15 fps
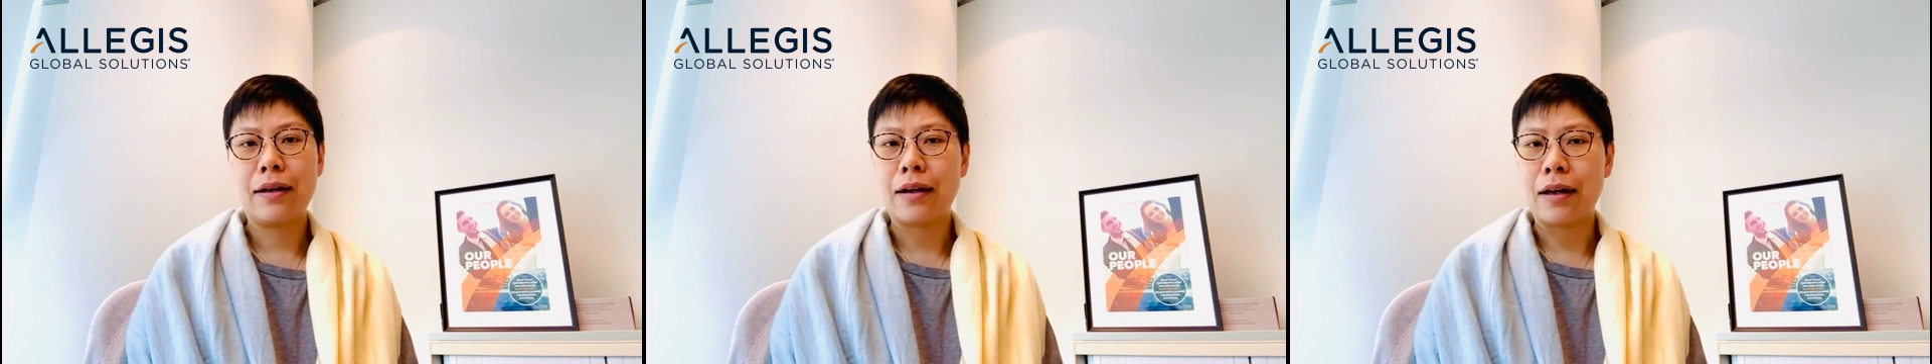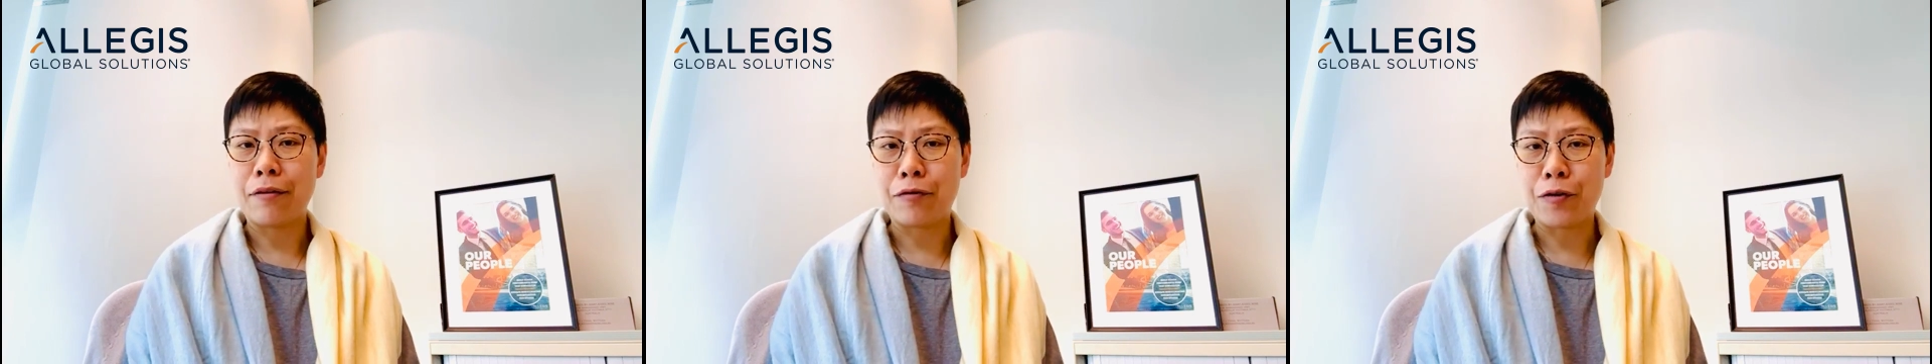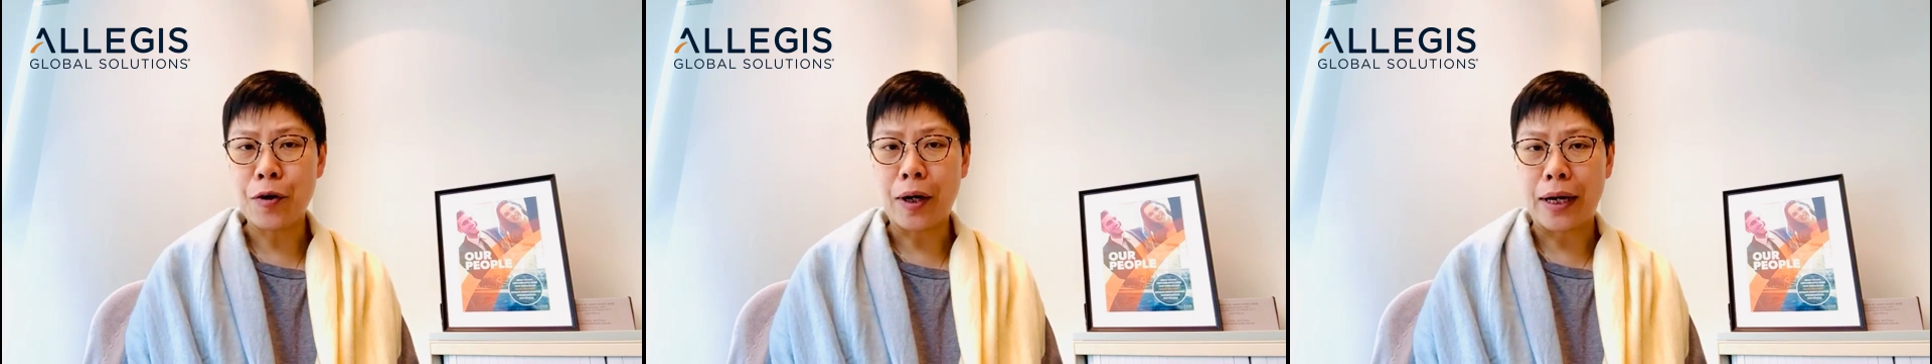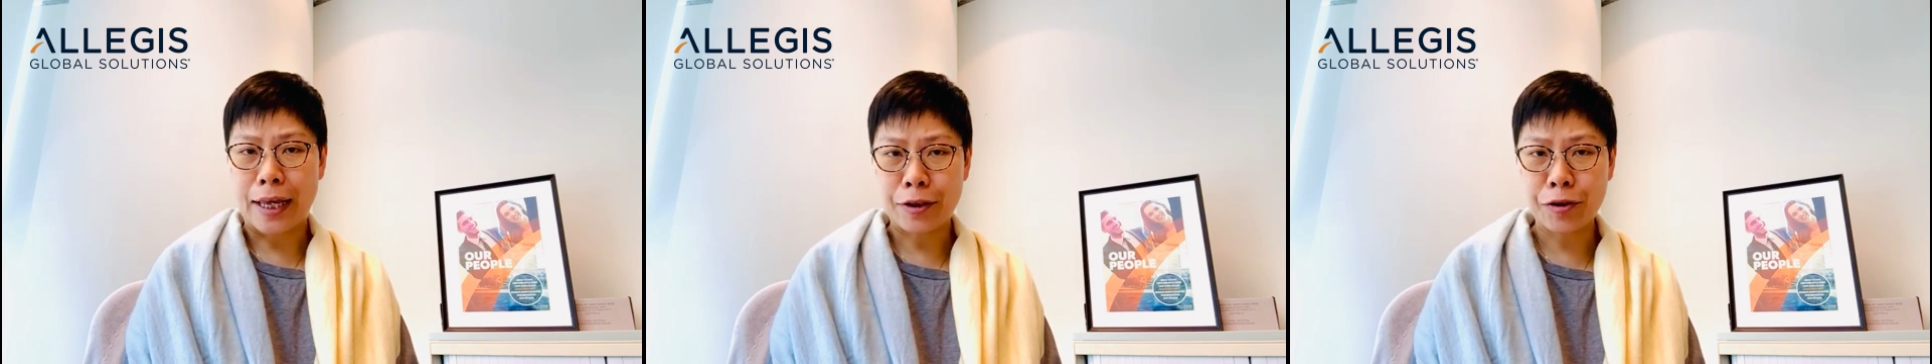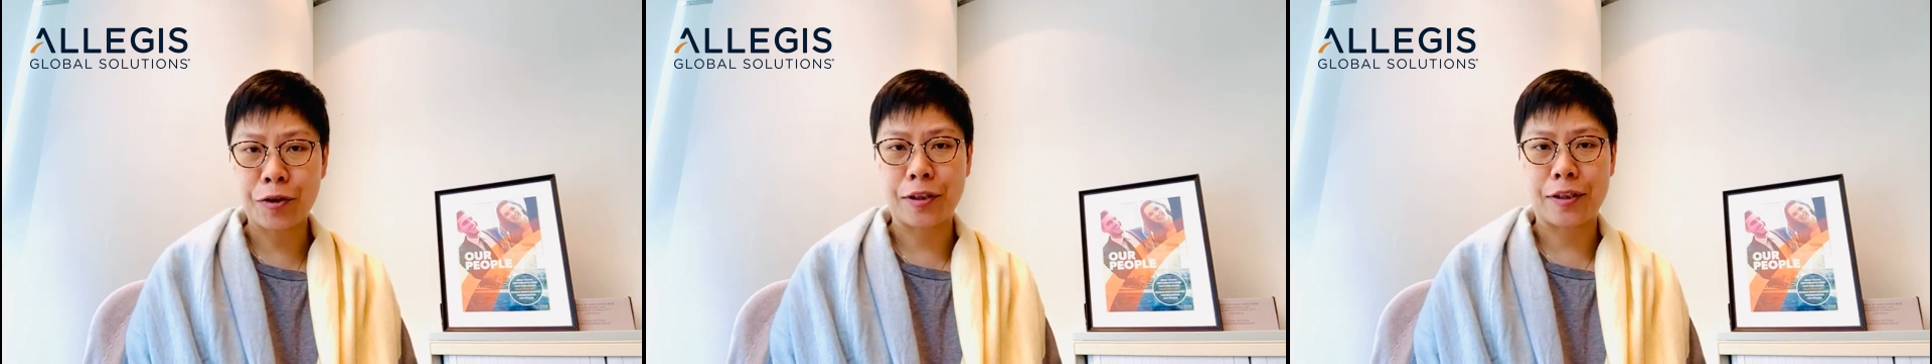If you are
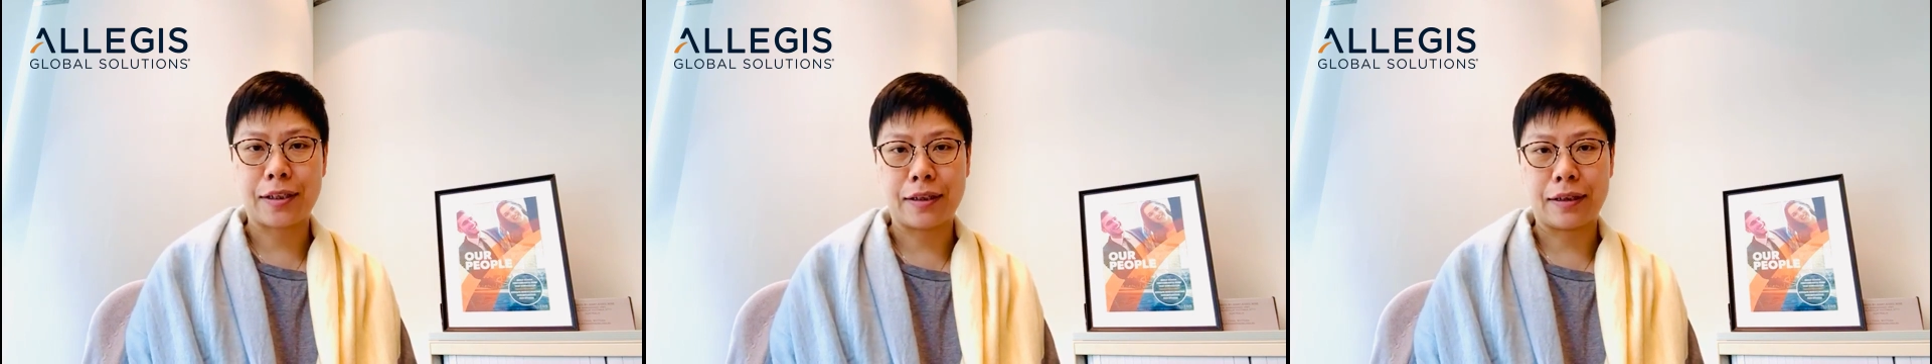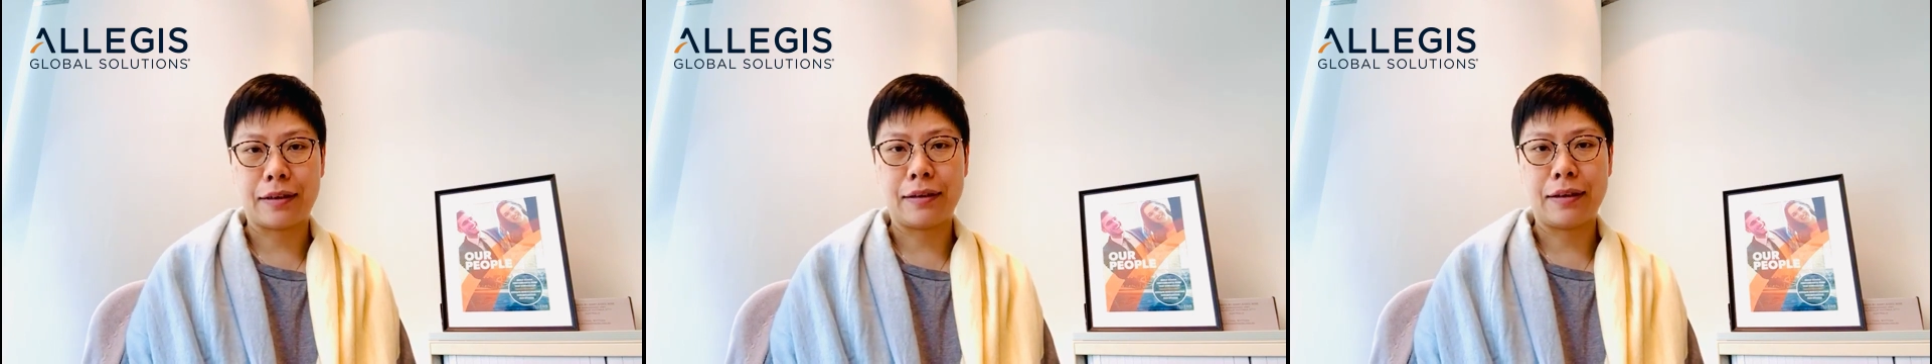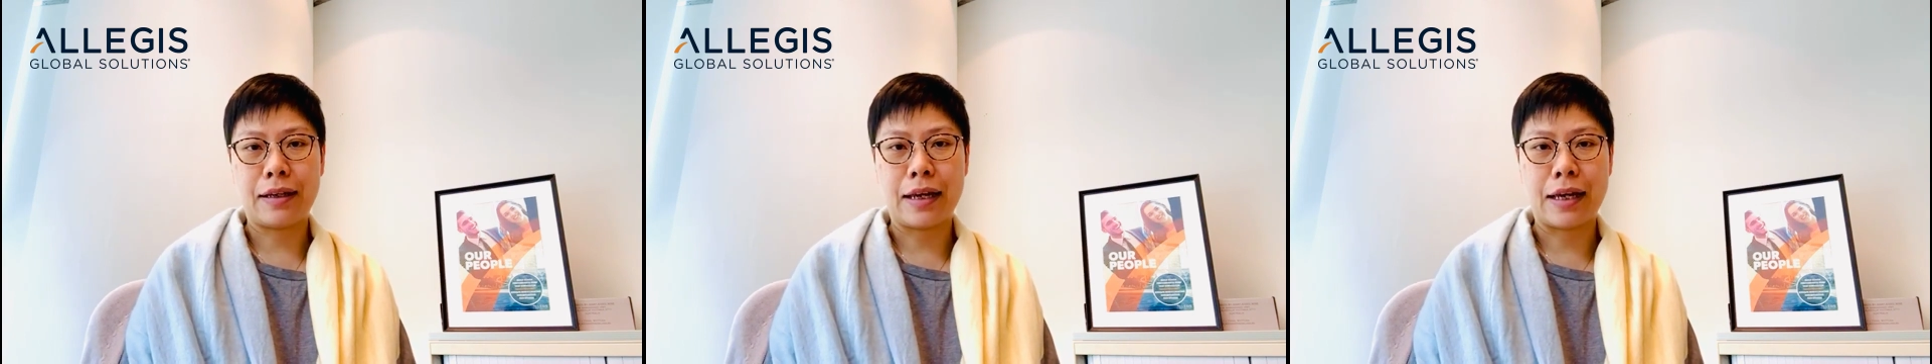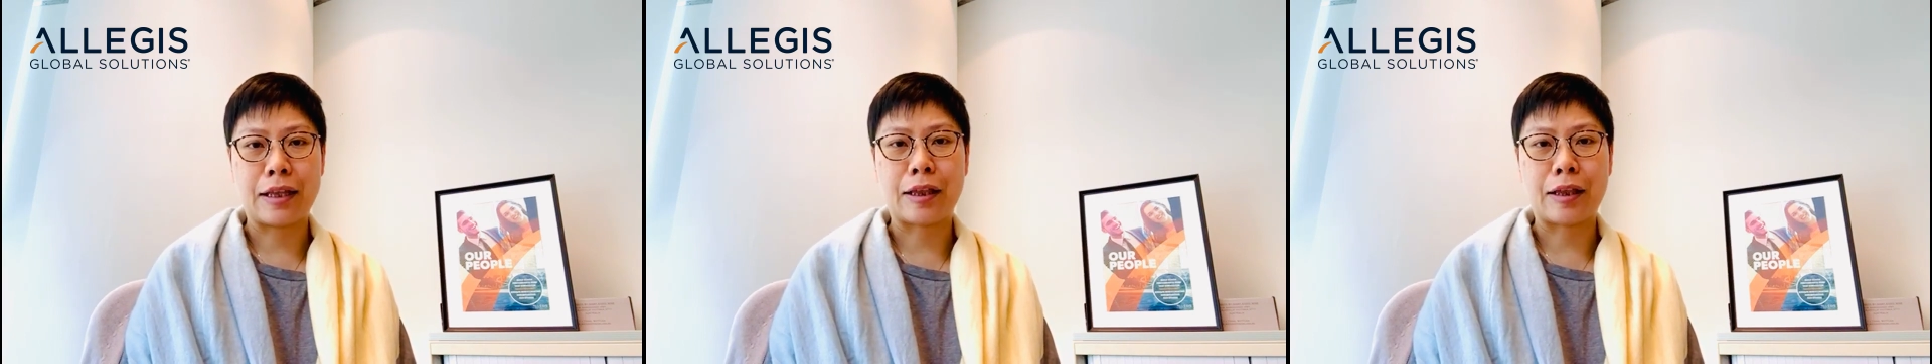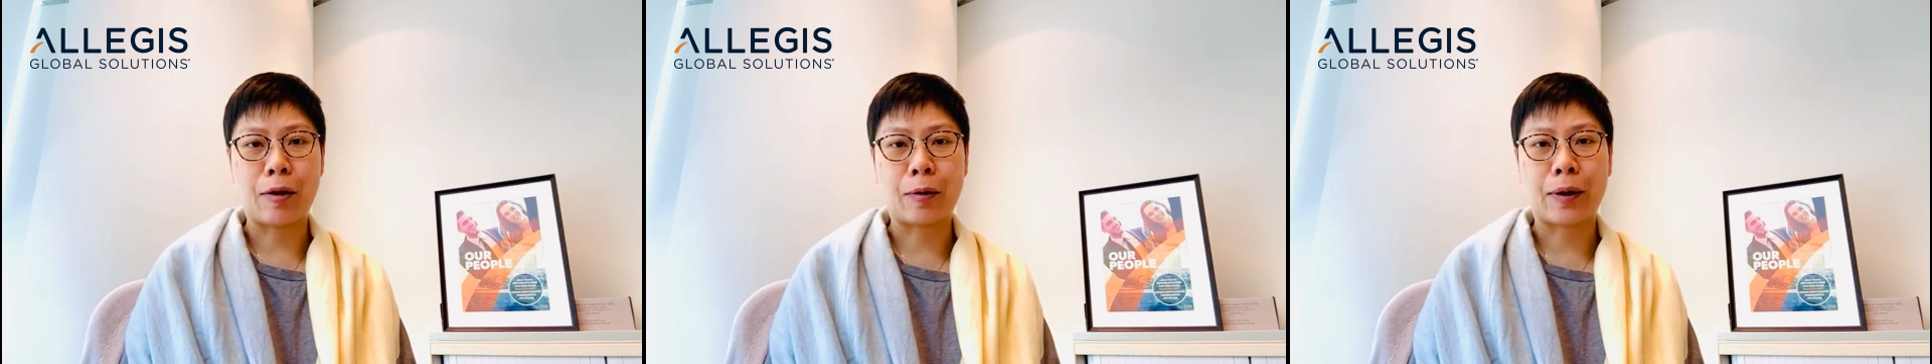interested
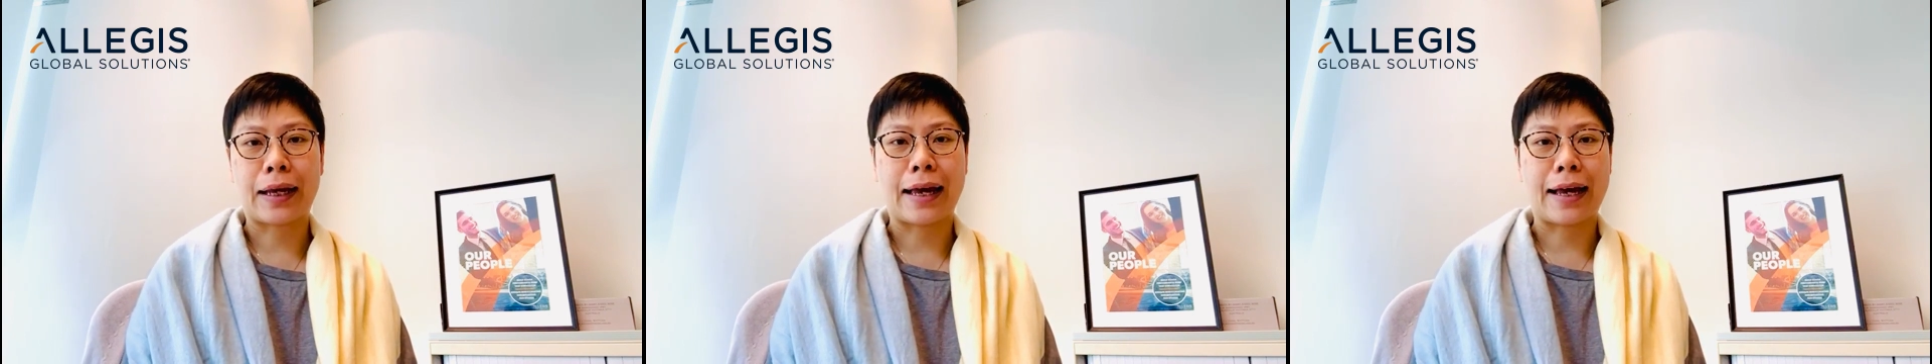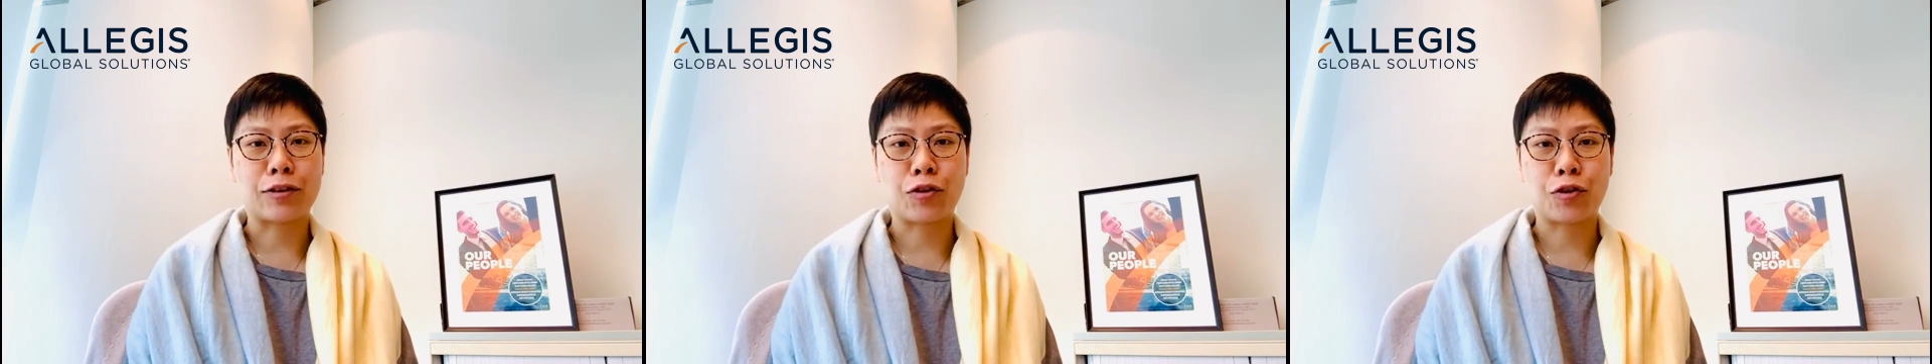in looking at